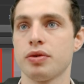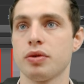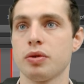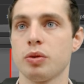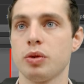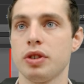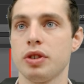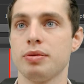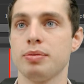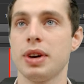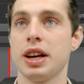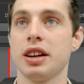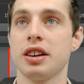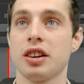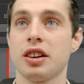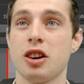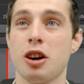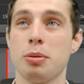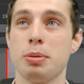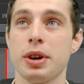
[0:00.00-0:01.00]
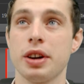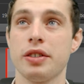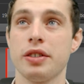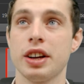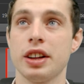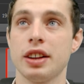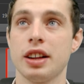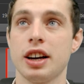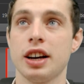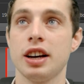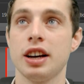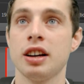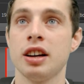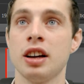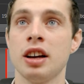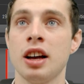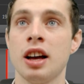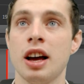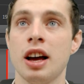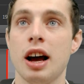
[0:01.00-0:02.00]
We've made a copy of it there,
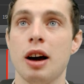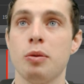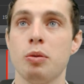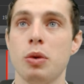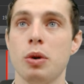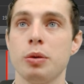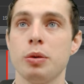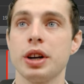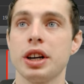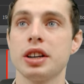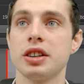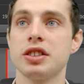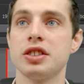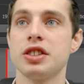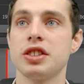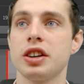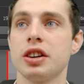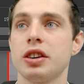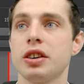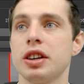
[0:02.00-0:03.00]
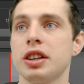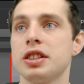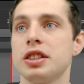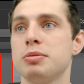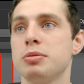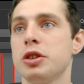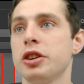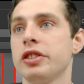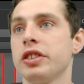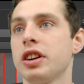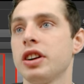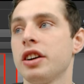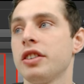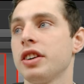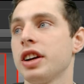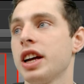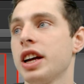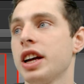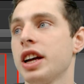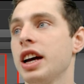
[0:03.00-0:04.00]
and what we can do is move it over
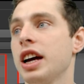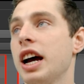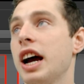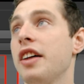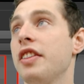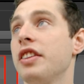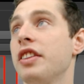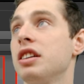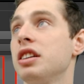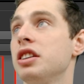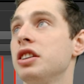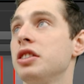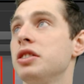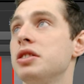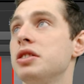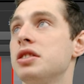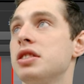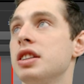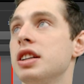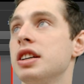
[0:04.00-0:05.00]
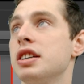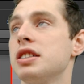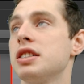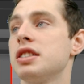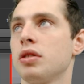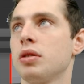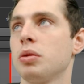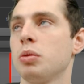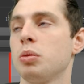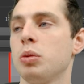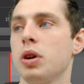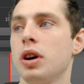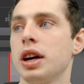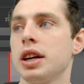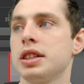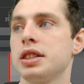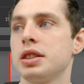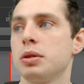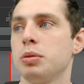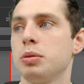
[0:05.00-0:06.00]
here and then use this Y
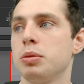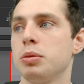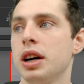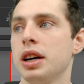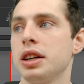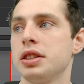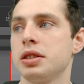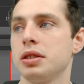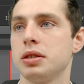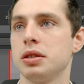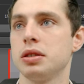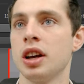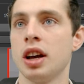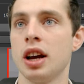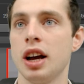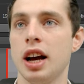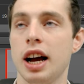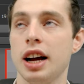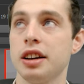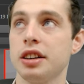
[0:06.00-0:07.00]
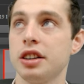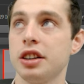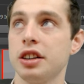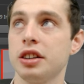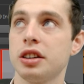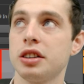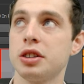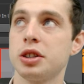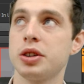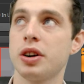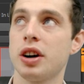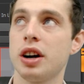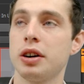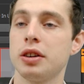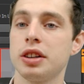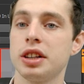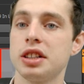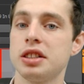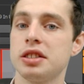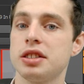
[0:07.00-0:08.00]
to Y tool. And you can try all
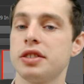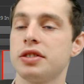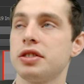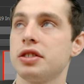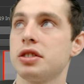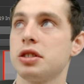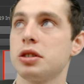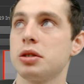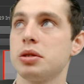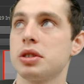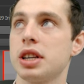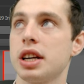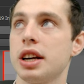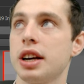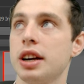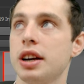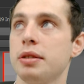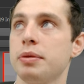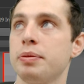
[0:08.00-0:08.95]
these different tools here,